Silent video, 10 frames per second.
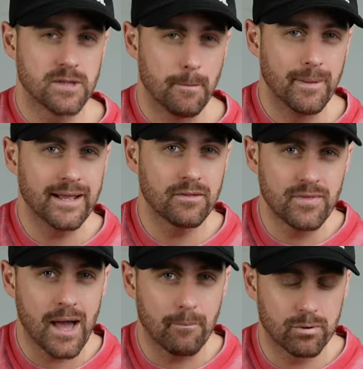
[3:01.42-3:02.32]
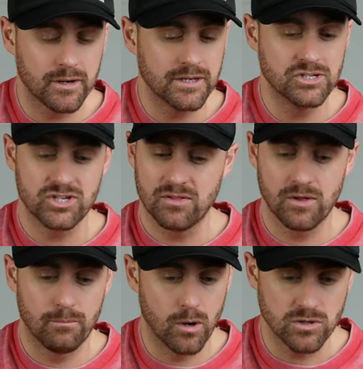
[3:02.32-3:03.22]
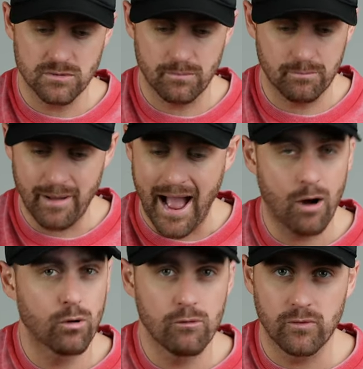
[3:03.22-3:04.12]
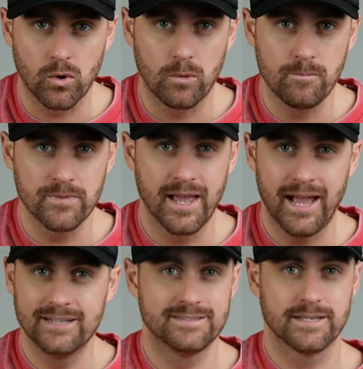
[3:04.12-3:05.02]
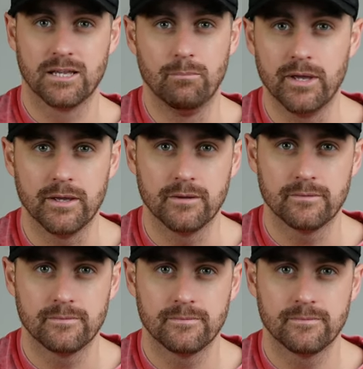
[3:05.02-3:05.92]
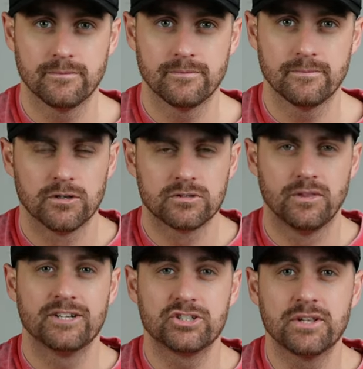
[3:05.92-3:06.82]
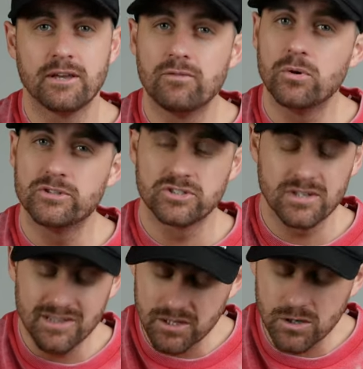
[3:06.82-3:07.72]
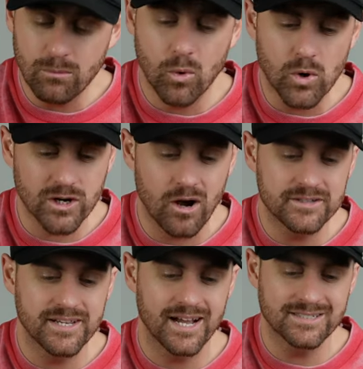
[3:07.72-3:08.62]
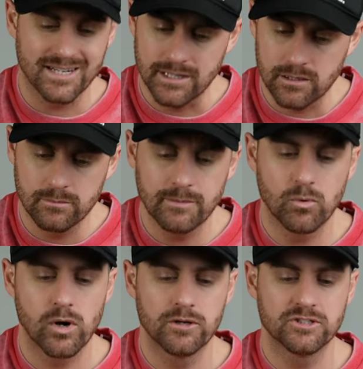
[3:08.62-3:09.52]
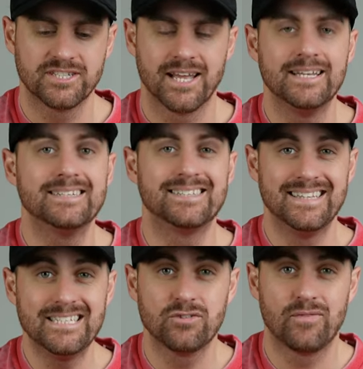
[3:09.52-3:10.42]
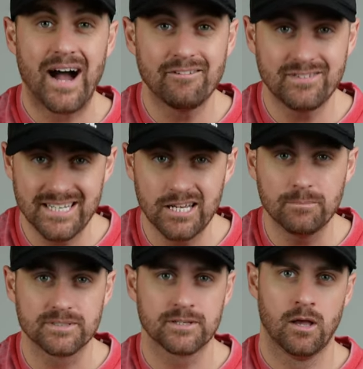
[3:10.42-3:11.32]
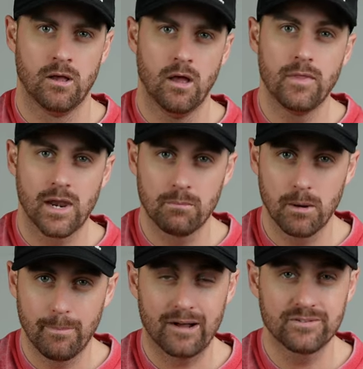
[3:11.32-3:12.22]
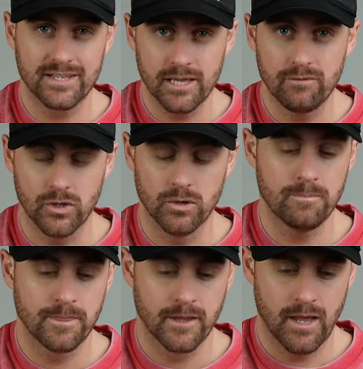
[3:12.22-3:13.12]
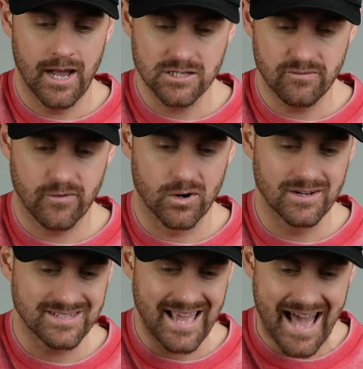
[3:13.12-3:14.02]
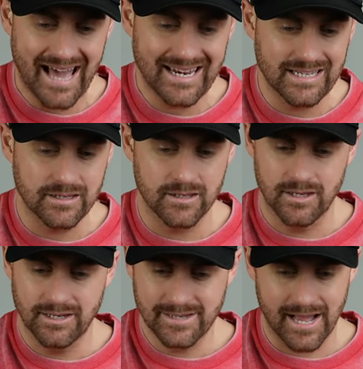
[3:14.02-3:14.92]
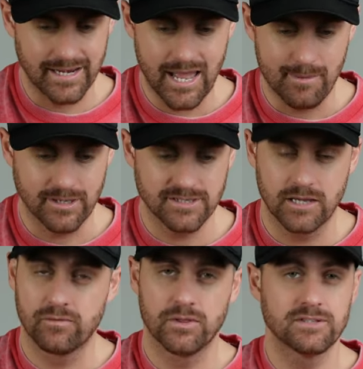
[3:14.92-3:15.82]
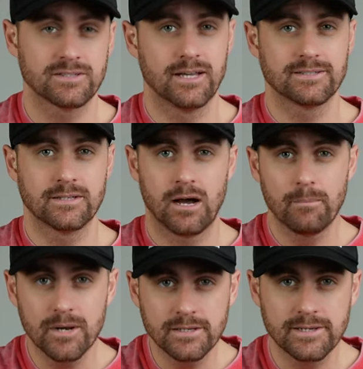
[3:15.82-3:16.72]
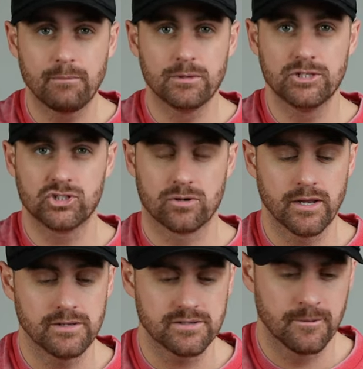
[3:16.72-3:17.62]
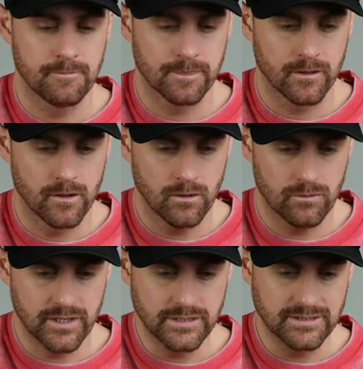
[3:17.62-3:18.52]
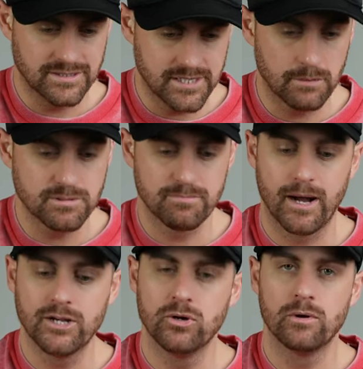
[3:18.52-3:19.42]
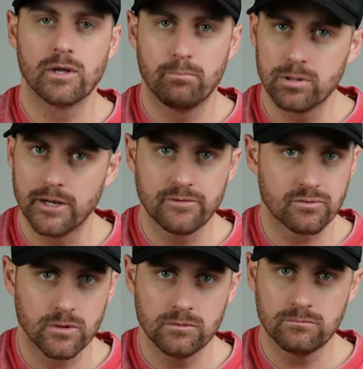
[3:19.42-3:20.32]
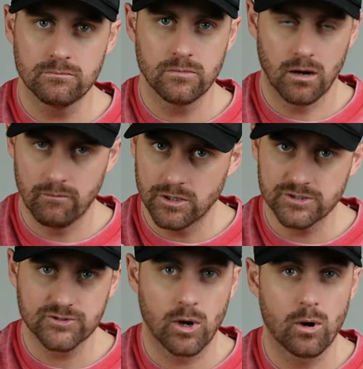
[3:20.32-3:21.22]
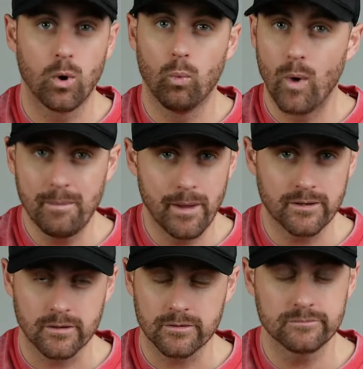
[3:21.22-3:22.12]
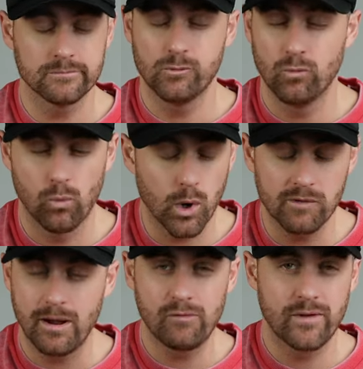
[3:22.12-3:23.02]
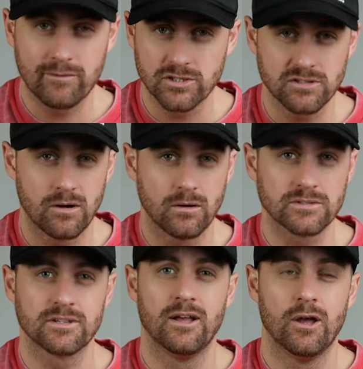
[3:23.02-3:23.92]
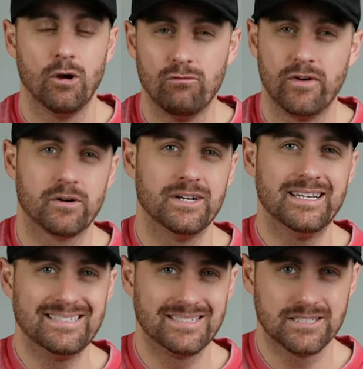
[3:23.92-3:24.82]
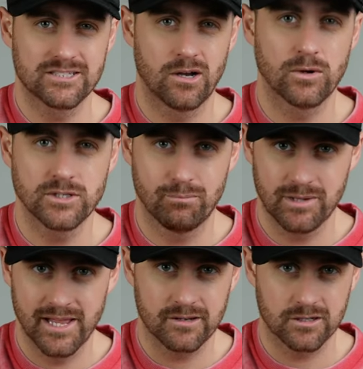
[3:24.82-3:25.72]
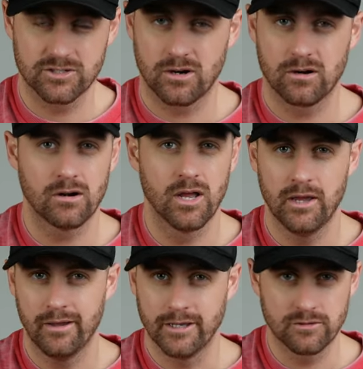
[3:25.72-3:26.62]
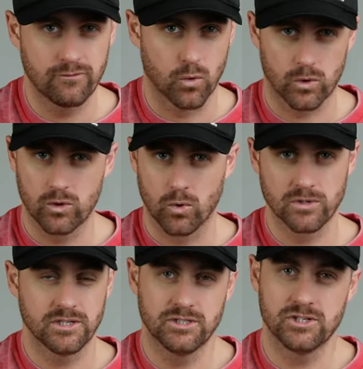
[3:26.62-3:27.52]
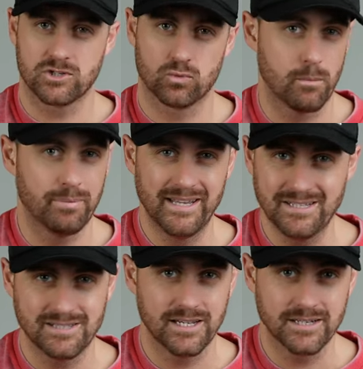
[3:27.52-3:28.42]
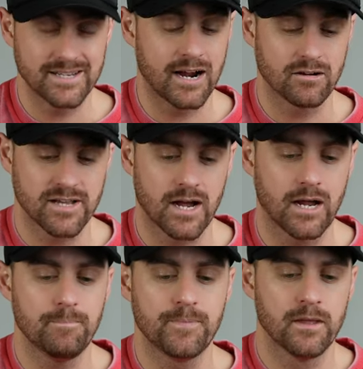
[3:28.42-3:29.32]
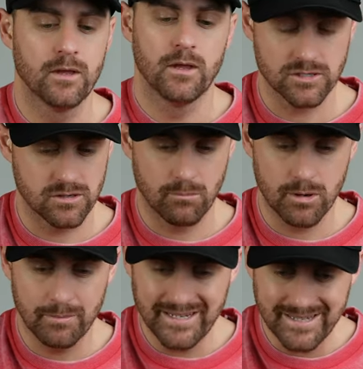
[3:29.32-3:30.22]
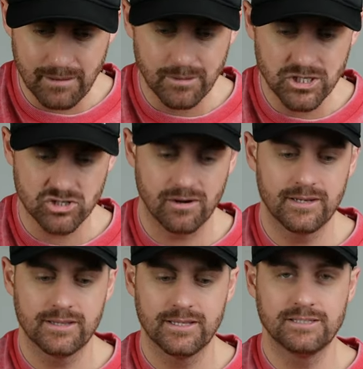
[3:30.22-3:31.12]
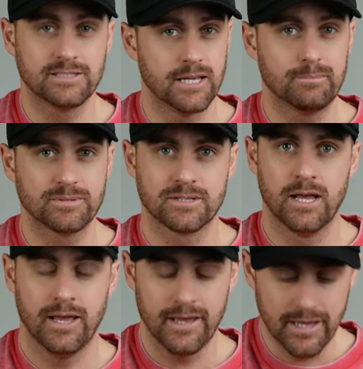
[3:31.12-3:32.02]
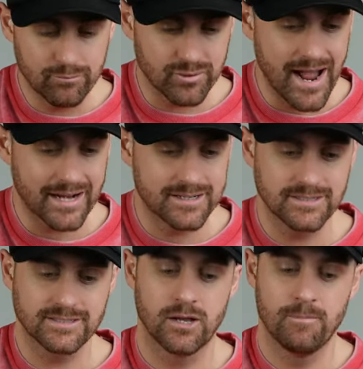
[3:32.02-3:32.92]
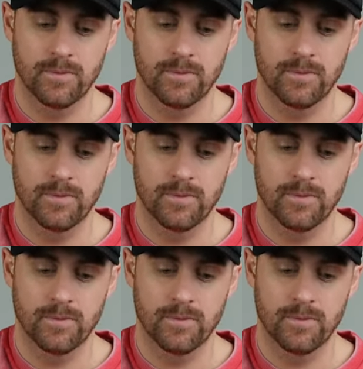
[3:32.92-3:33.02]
to make that bridge the most powerful as it can be. So that should give you just a little more context and a little bit more understanding to these 5 tips that I'm about to give you as far as adding dynamics. And for this lesson, I'm going to demonstrate these tips by doing a playthrough of the song Waymaker, one of my favorite songs. Very easy song to play on guitar. It's 4 chords. It just repeats the entire time. So I'm going to be demonstrating these tips in practice,